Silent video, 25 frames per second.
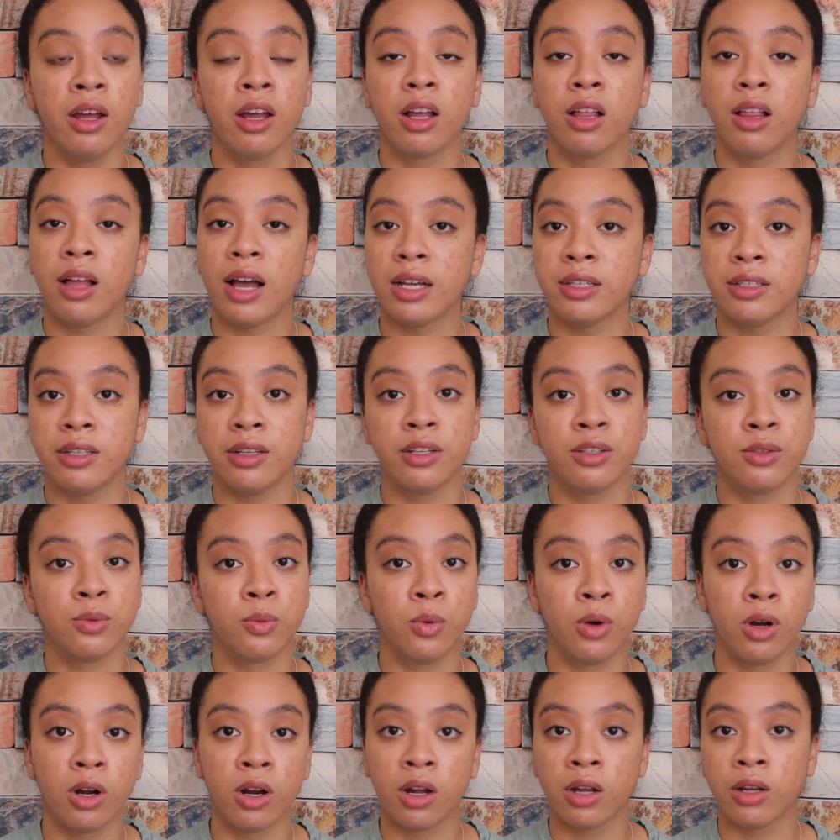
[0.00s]
Classes,
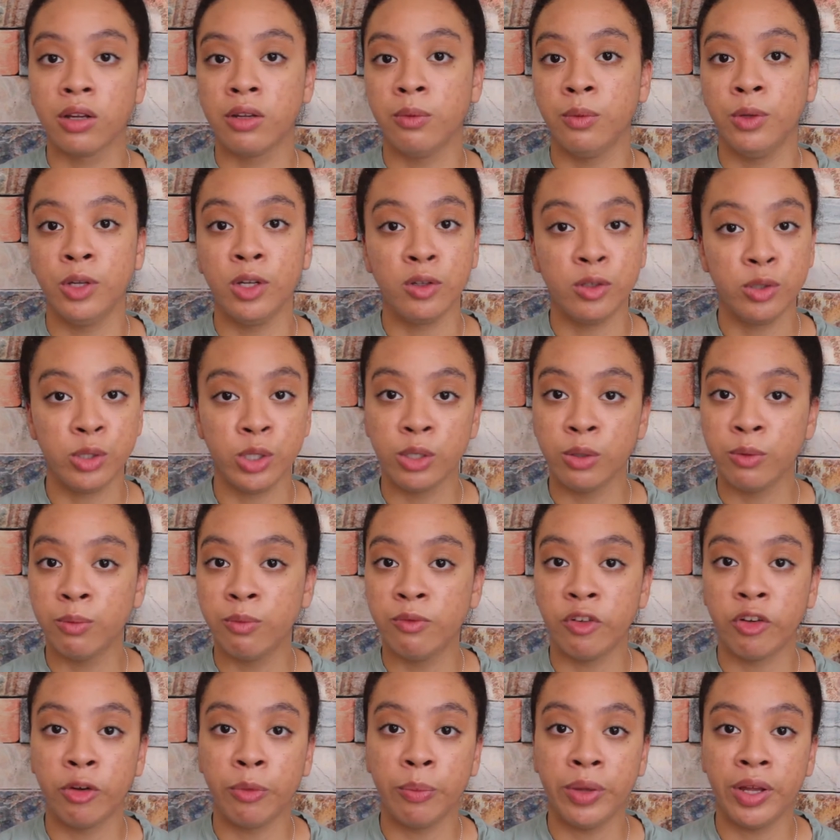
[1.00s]
work, YouTube,
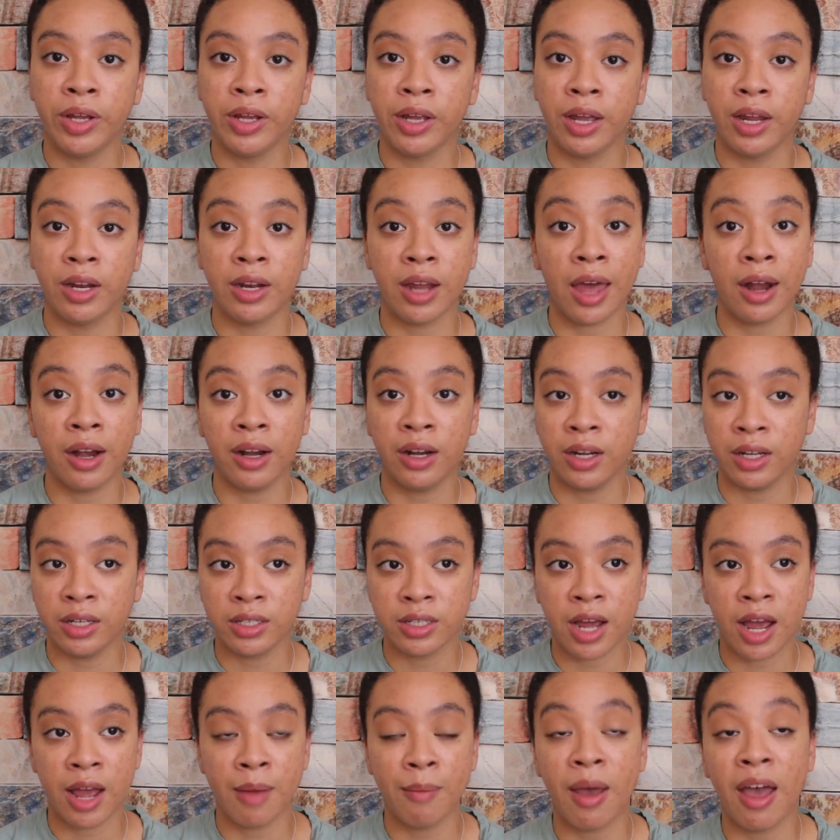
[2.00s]
filming, and editing
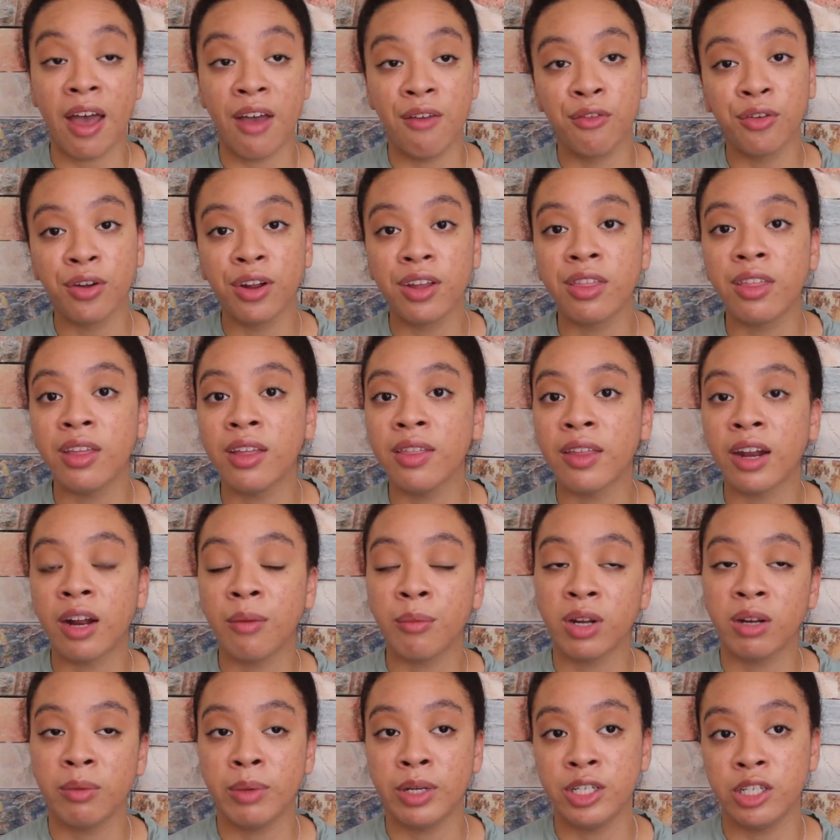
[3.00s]
time, everything that I'm
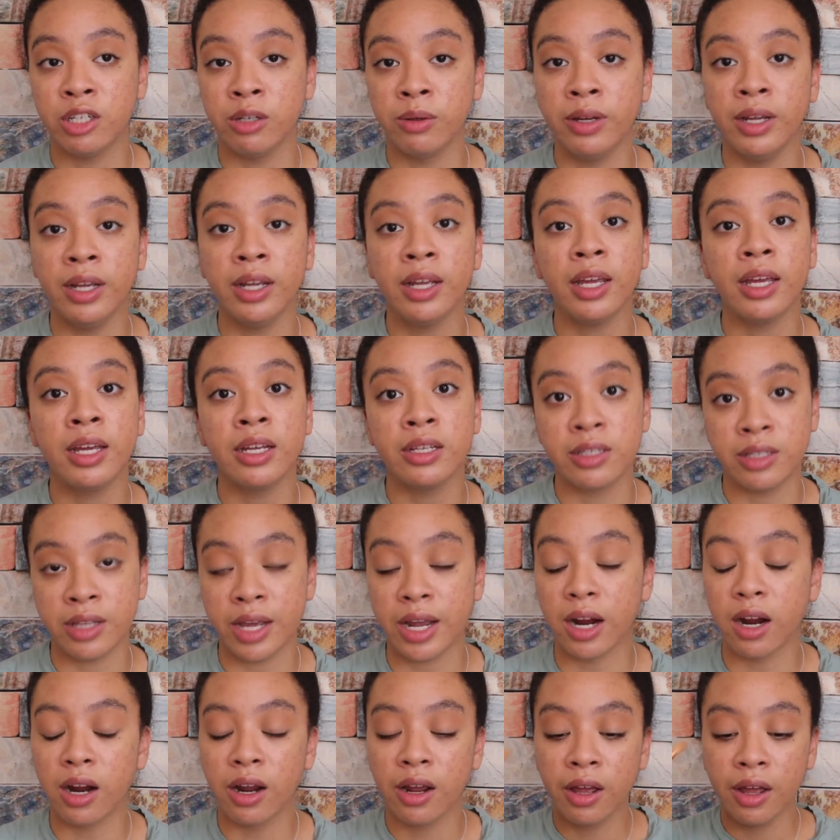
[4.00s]
going to be doing is
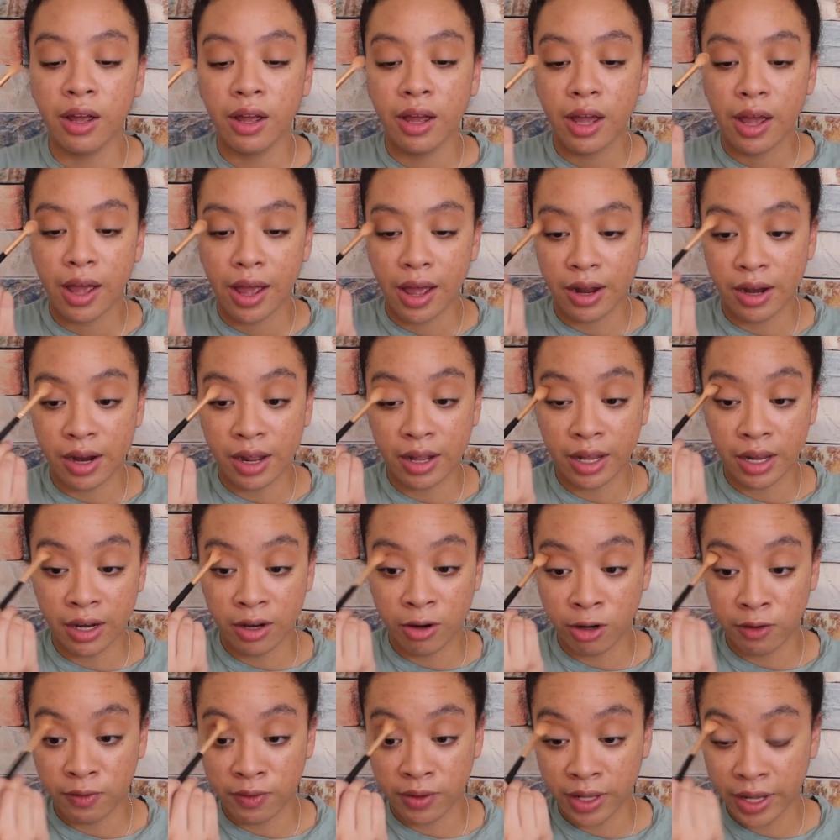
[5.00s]
there. And I get
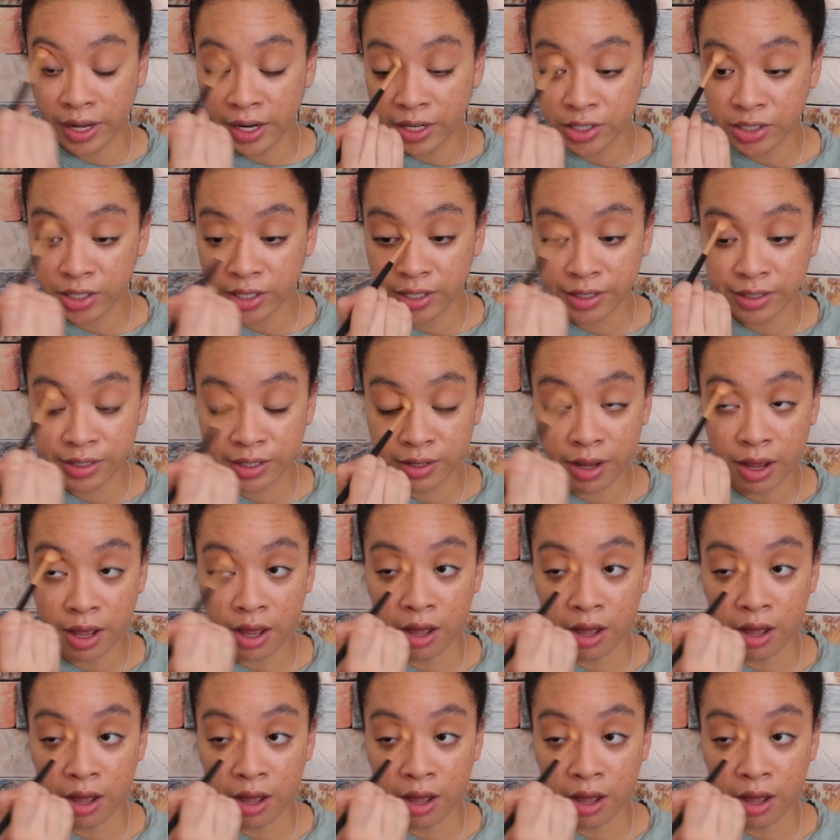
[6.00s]
notifications